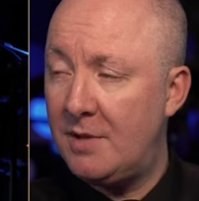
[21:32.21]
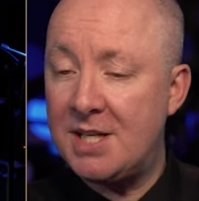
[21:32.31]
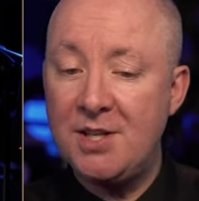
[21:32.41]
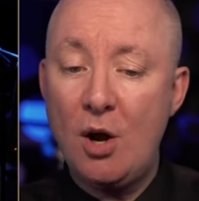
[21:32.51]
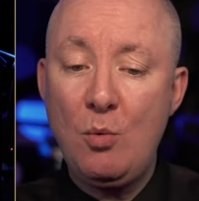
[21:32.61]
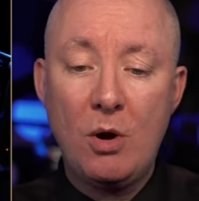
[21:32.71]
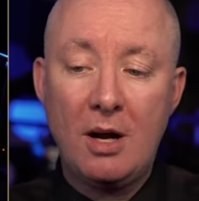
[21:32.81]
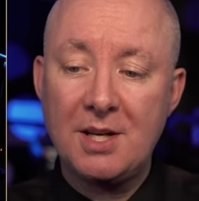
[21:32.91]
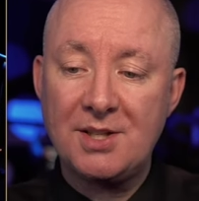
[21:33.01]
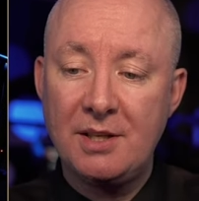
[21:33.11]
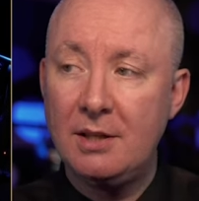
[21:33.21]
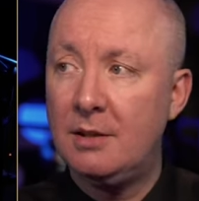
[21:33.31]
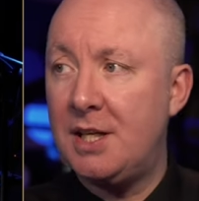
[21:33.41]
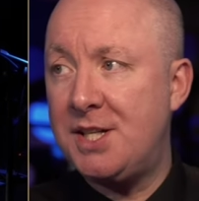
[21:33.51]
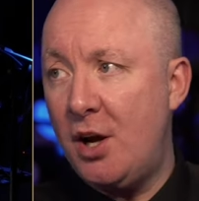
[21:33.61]
There's no worst,
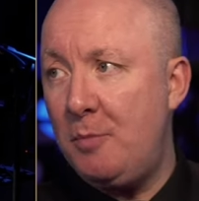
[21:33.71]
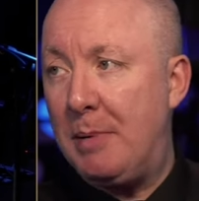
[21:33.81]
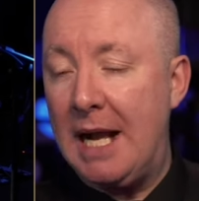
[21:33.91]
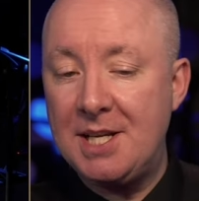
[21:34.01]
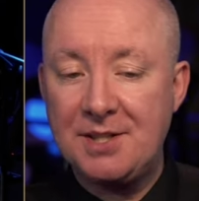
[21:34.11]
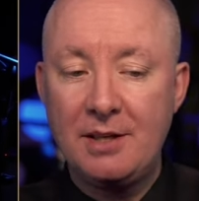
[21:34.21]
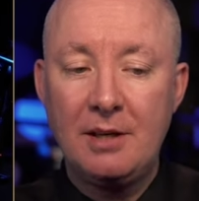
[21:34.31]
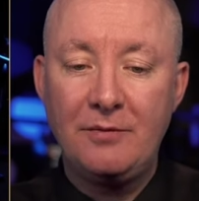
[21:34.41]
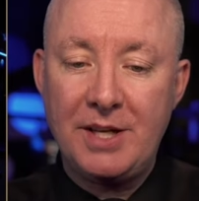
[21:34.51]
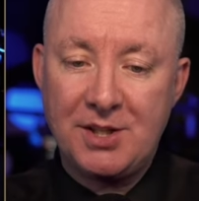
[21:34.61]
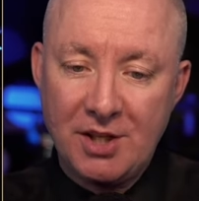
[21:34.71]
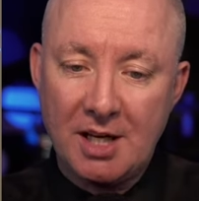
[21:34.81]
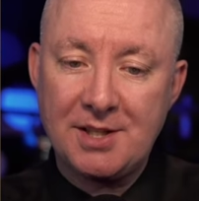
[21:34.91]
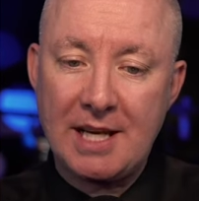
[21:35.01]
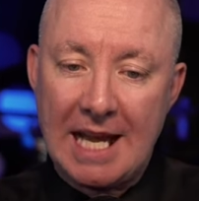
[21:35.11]
there's no best, there's
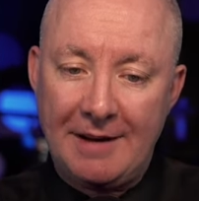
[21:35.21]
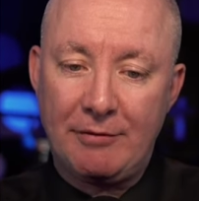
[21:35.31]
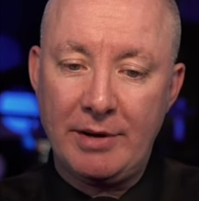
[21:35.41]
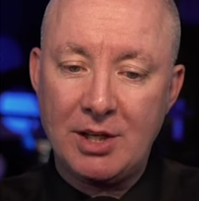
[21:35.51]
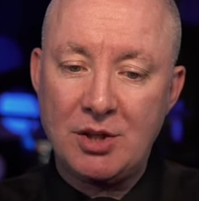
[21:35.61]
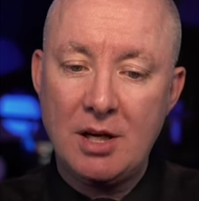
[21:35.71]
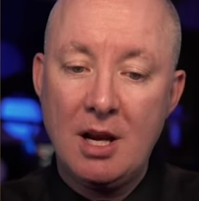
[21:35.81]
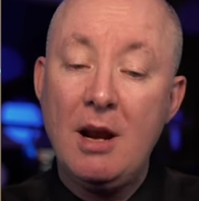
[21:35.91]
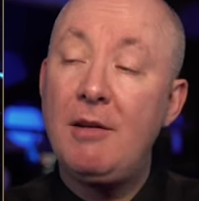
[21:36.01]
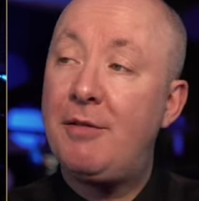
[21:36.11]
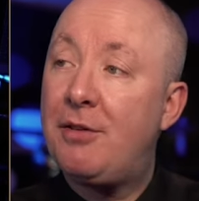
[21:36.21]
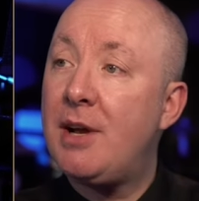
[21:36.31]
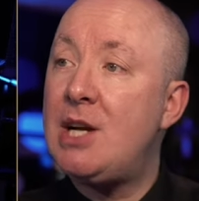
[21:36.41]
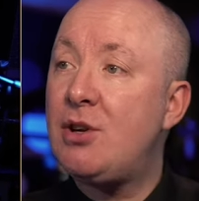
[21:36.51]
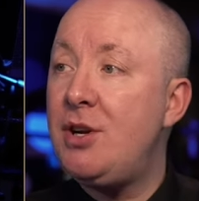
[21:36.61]
just average.
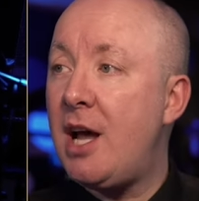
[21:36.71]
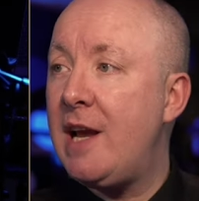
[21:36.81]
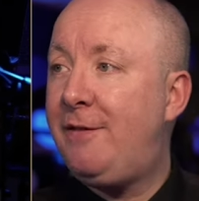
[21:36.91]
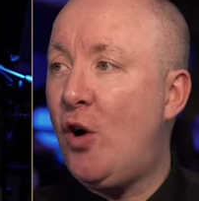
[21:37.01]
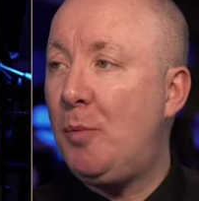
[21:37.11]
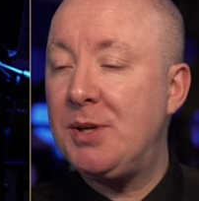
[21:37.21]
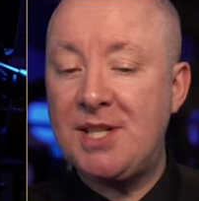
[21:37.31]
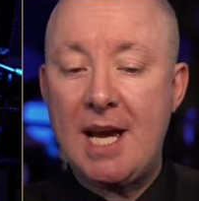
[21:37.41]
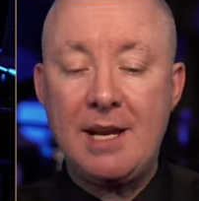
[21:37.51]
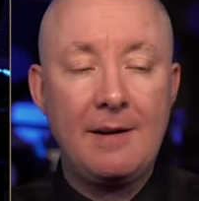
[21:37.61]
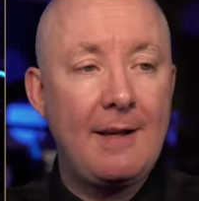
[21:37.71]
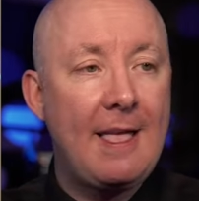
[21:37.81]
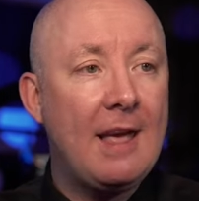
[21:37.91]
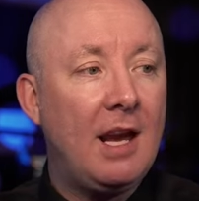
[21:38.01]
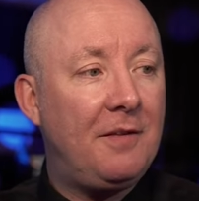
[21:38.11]
394%.
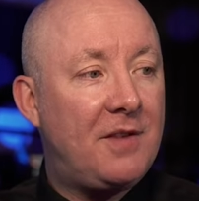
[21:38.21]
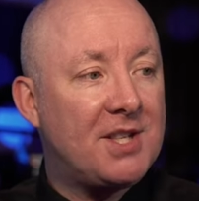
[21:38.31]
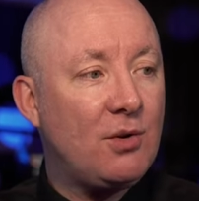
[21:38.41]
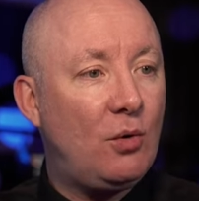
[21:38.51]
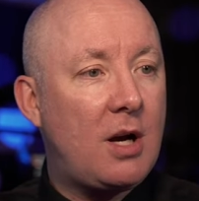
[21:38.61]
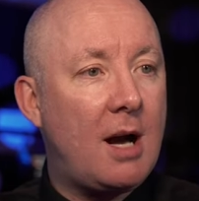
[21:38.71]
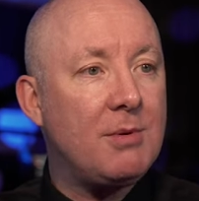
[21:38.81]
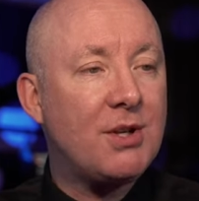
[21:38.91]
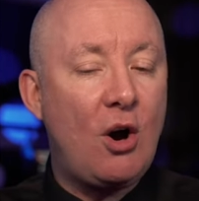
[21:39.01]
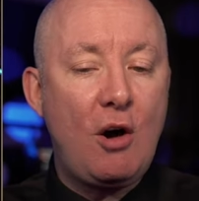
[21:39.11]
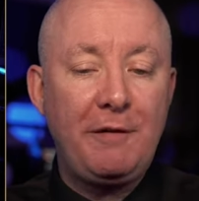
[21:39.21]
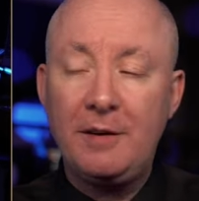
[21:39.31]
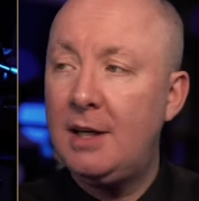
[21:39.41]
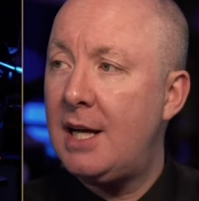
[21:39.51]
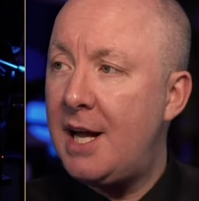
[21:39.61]
If this all comes
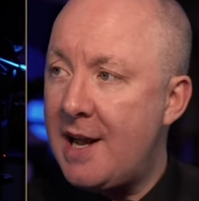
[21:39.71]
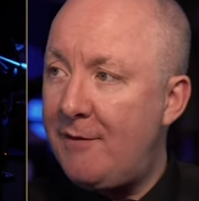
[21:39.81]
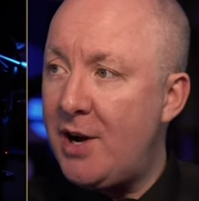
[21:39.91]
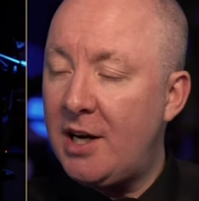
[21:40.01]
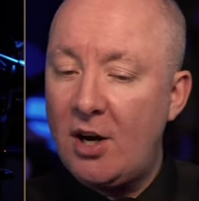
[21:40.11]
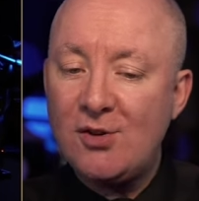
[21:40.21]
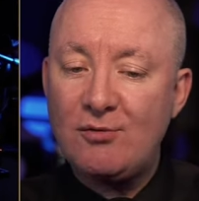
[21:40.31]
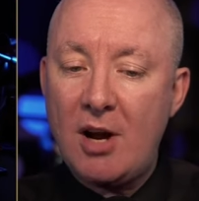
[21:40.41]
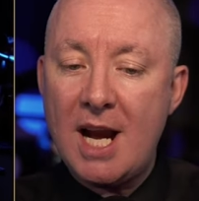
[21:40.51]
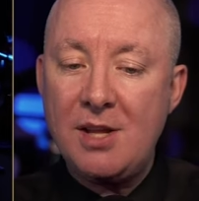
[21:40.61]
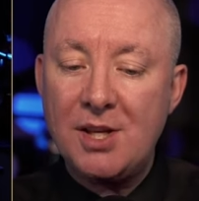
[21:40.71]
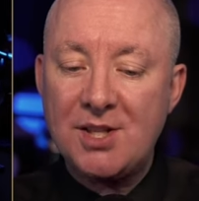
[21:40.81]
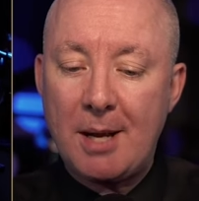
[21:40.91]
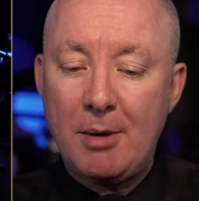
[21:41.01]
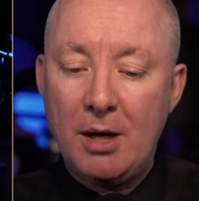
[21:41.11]
off and everything goes right in the
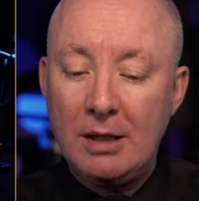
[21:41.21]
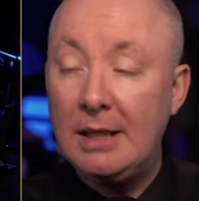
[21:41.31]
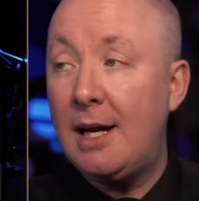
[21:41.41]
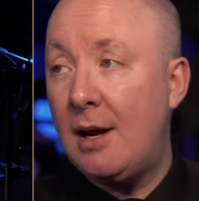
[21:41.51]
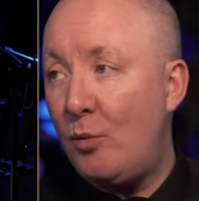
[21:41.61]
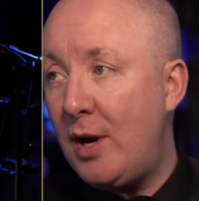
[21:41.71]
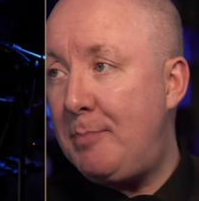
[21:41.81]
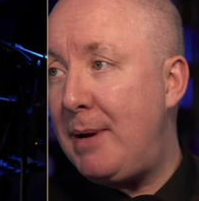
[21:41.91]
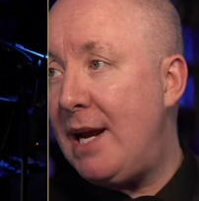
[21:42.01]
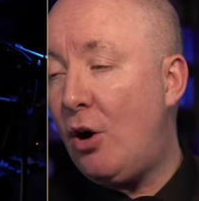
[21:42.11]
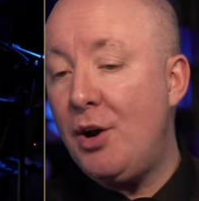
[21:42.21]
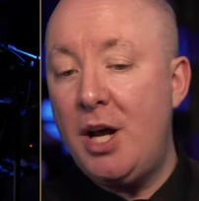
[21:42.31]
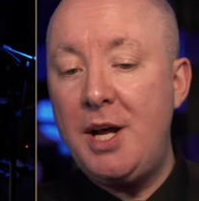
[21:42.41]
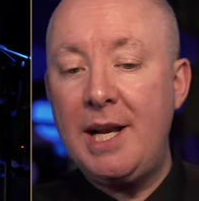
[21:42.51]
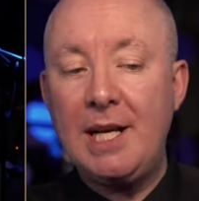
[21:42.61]
summer and we beat on
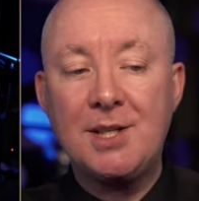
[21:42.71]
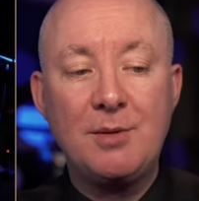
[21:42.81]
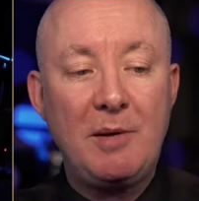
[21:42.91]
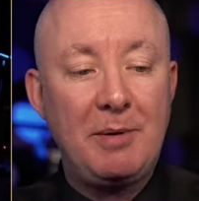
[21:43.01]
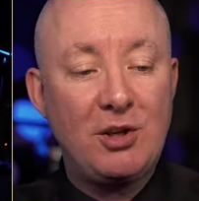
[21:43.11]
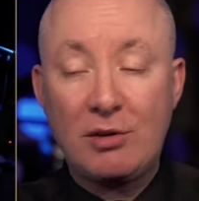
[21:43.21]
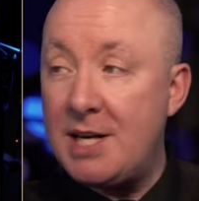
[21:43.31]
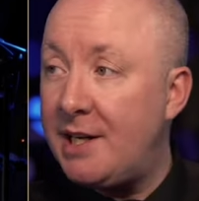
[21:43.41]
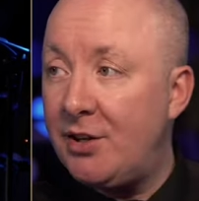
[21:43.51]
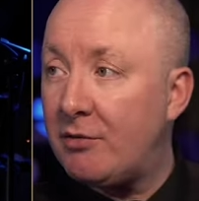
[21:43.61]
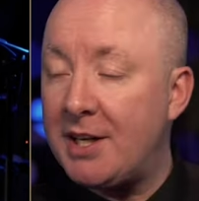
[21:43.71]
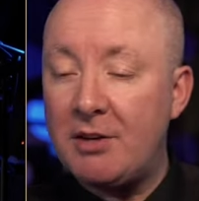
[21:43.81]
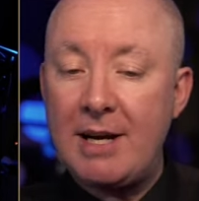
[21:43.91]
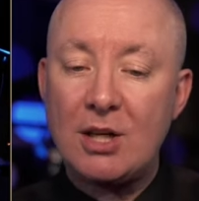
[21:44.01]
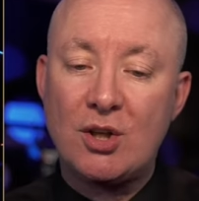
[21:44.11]
earnings, we've been trending in the right
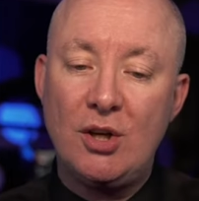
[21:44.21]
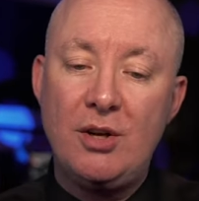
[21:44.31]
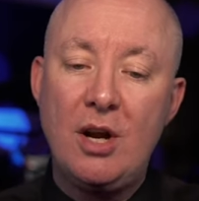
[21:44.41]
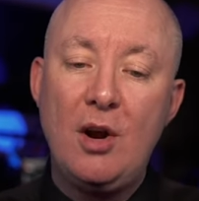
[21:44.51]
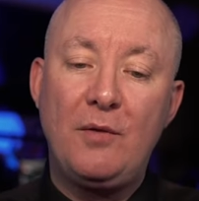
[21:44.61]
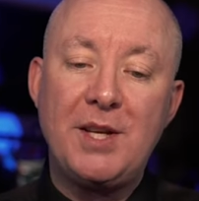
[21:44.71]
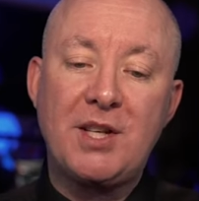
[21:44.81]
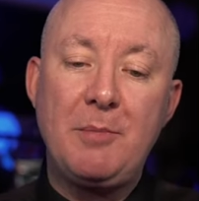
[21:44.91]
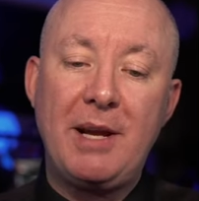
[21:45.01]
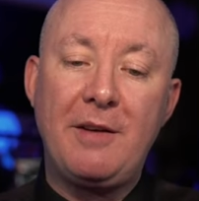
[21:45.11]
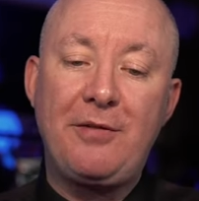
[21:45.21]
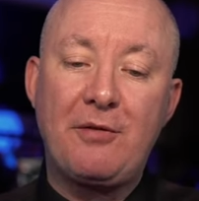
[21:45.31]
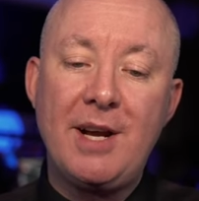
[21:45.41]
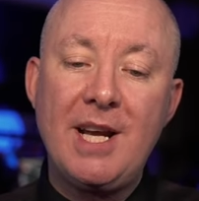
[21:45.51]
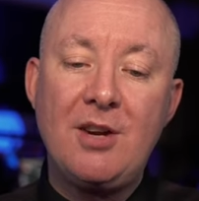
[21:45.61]
direction, this could be a
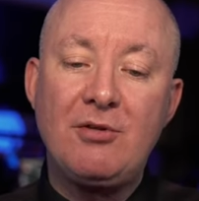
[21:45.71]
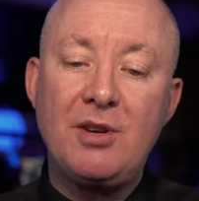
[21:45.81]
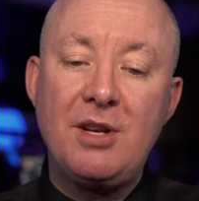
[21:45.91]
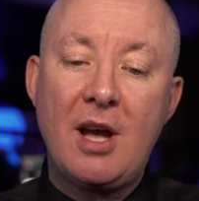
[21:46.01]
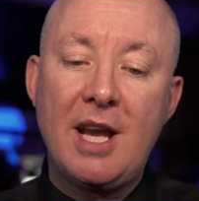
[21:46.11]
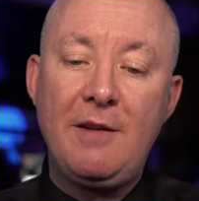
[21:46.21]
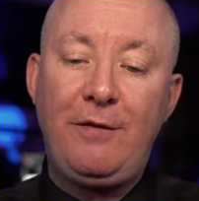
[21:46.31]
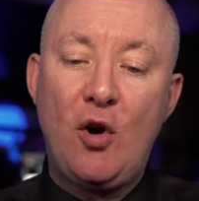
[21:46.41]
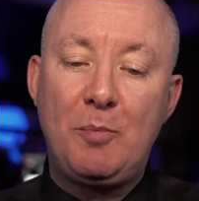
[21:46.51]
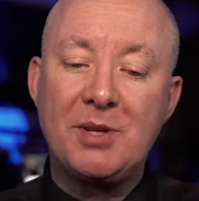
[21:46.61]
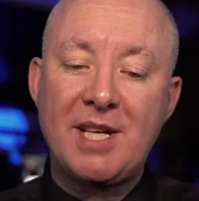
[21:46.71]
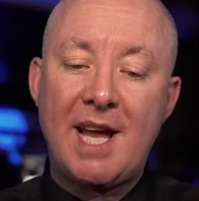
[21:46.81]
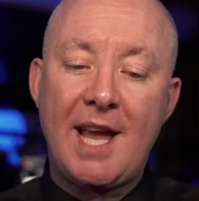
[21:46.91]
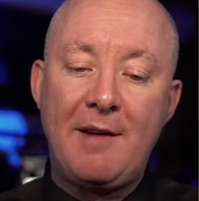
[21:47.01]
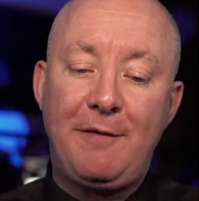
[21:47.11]

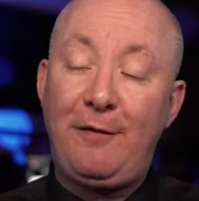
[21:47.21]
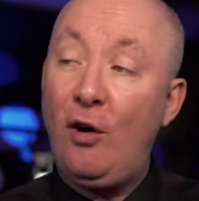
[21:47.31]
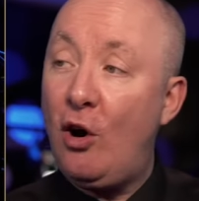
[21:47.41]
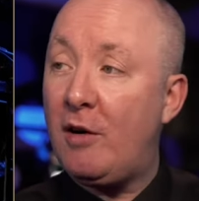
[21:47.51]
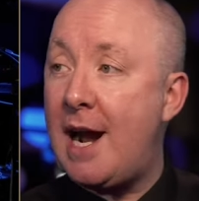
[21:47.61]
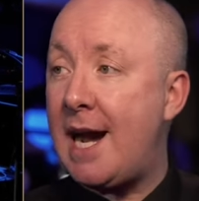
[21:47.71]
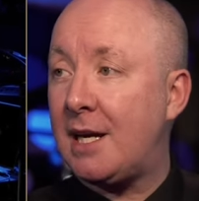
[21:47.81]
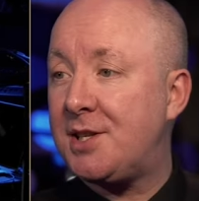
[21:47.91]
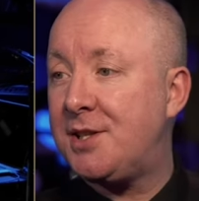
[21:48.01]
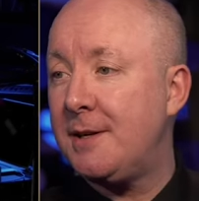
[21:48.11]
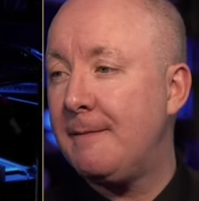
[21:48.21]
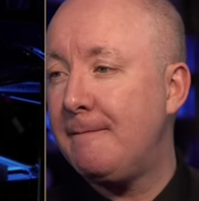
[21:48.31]
394%, a 4x.